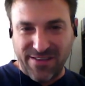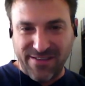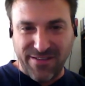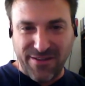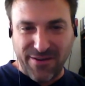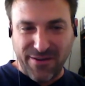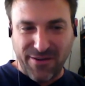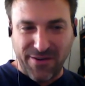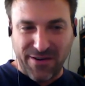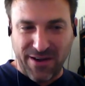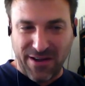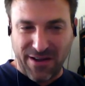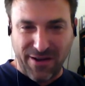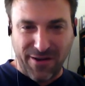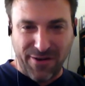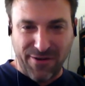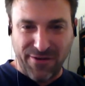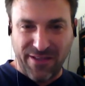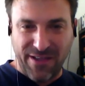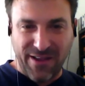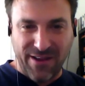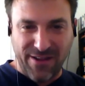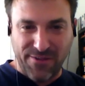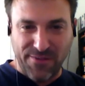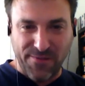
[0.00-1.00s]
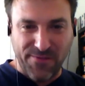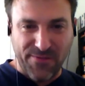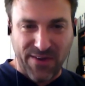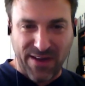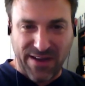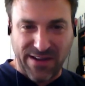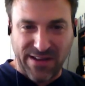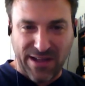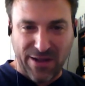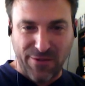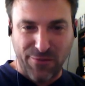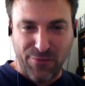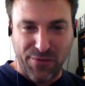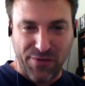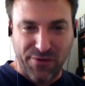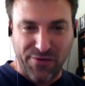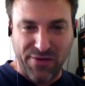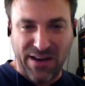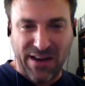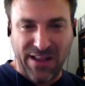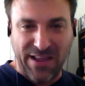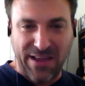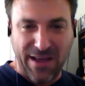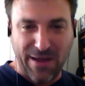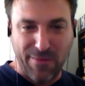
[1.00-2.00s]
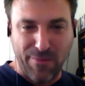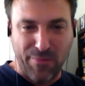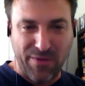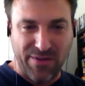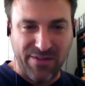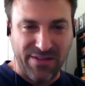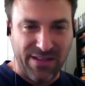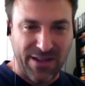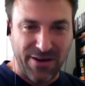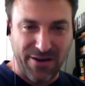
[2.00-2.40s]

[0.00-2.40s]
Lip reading: is not going to go there to find out what really happened.